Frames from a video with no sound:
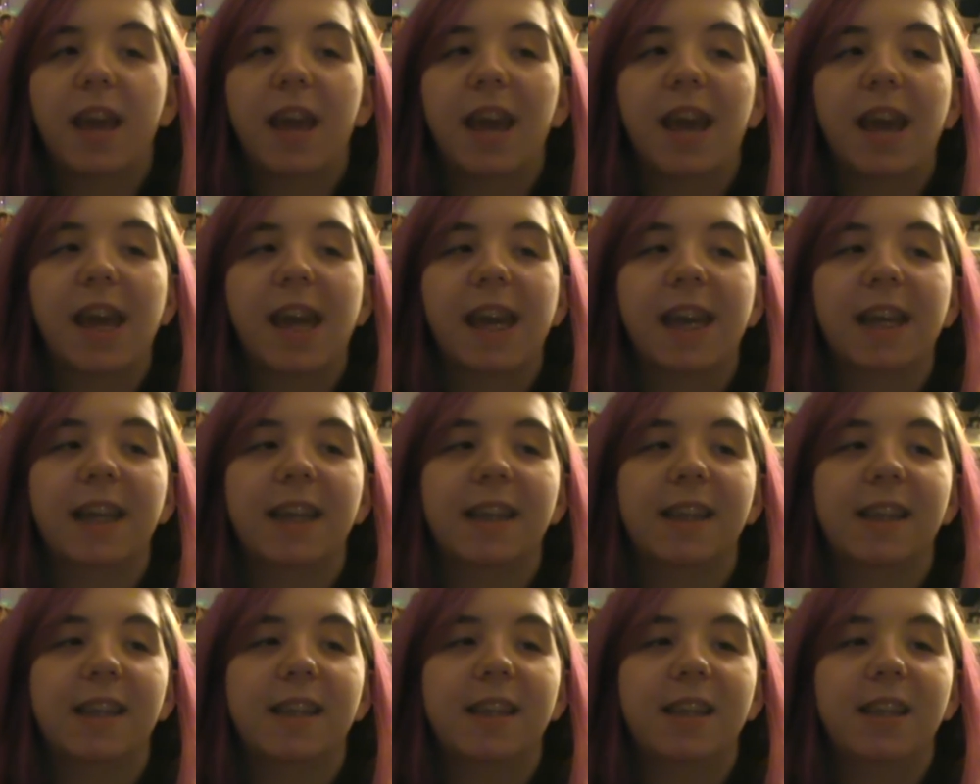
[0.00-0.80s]

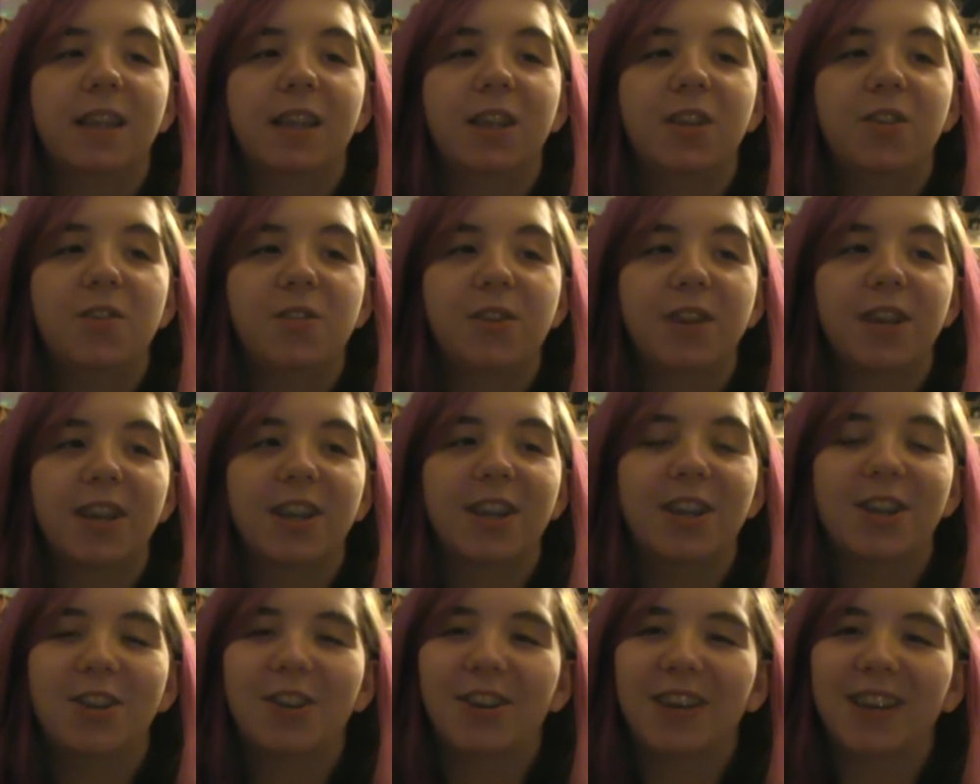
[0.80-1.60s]
And you
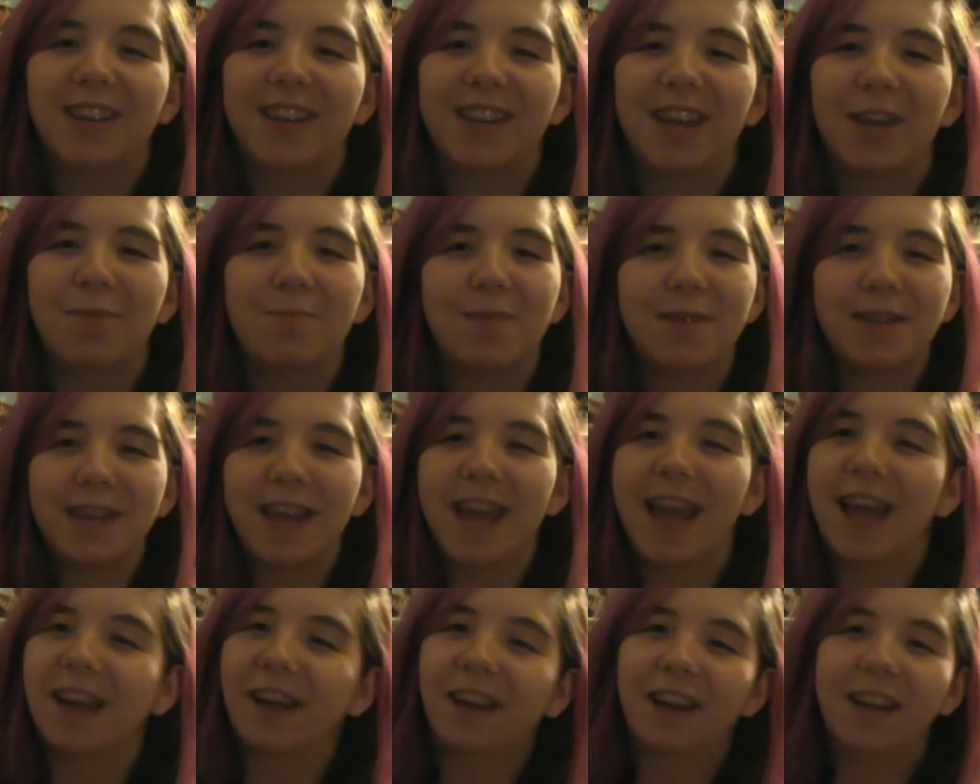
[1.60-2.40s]
could say, what the
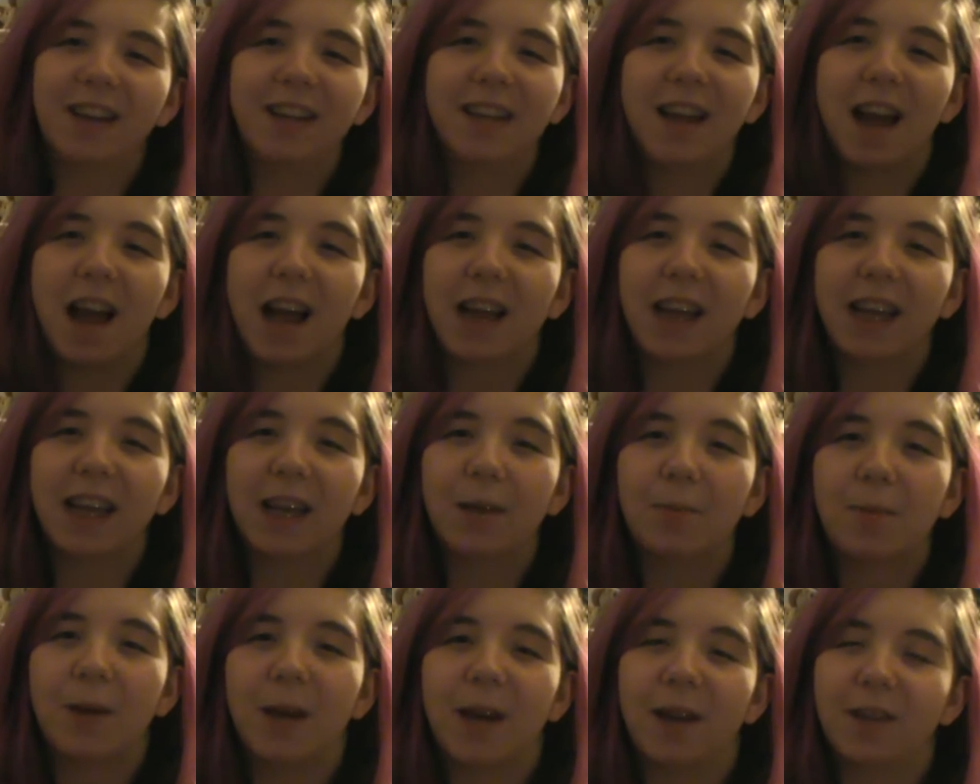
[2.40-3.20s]
heck are you
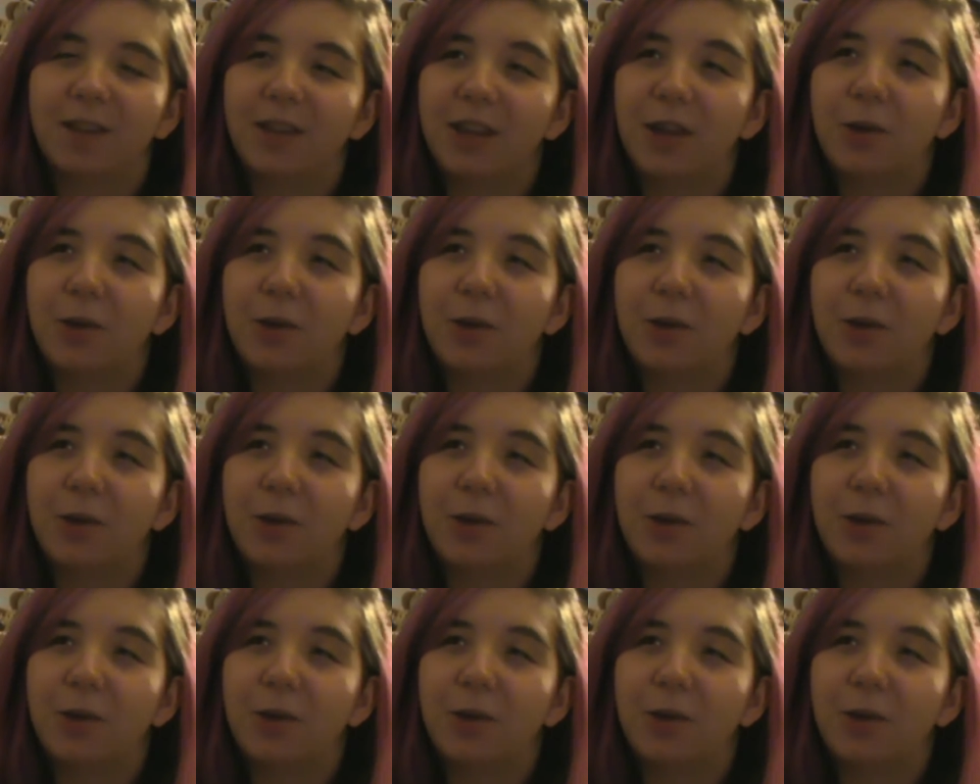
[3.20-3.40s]
talking about?